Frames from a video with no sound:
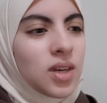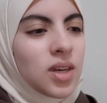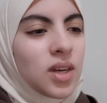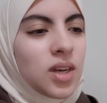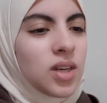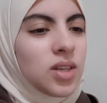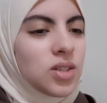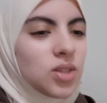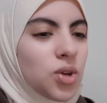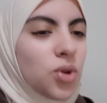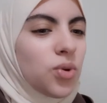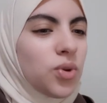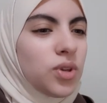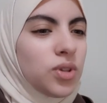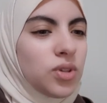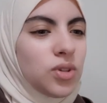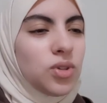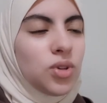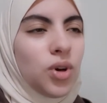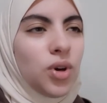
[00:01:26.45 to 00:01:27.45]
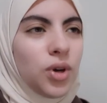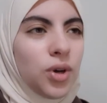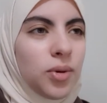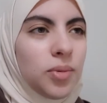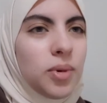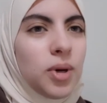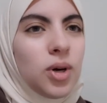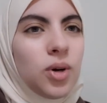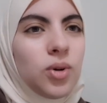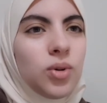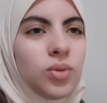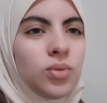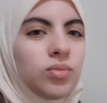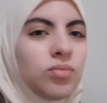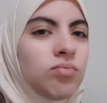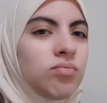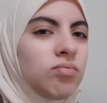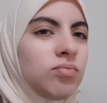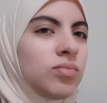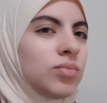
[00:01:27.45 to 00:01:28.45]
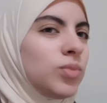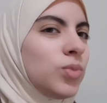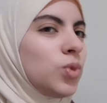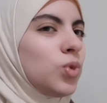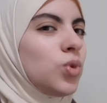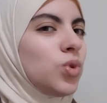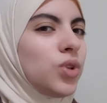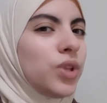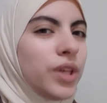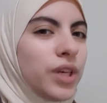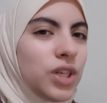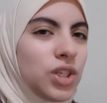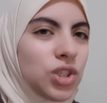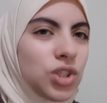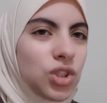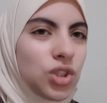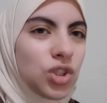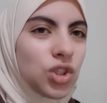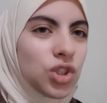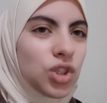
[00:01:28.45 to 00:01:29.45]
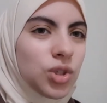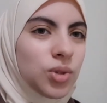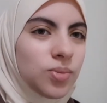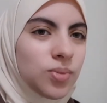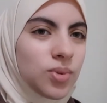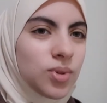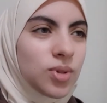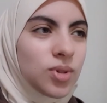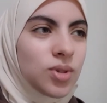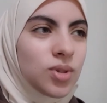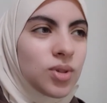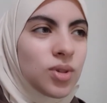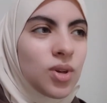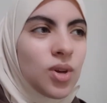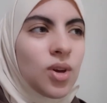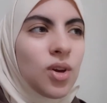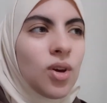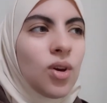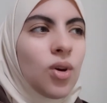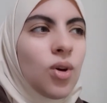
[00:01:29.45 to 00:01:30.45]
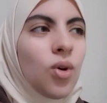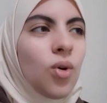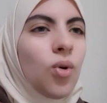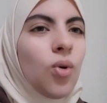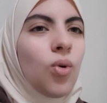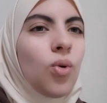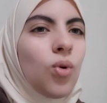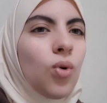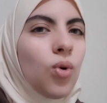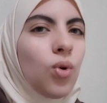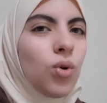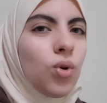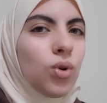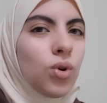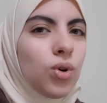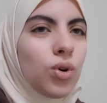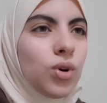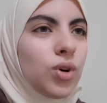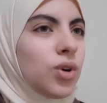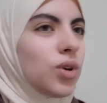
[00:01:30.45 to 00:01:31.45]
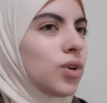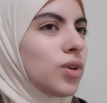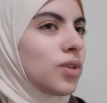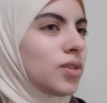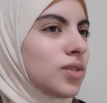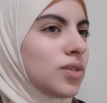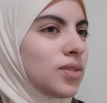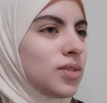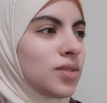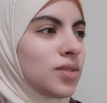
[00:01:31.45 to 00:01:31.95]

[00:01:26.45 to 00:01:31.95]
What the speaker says: Is it going to talk about relationships or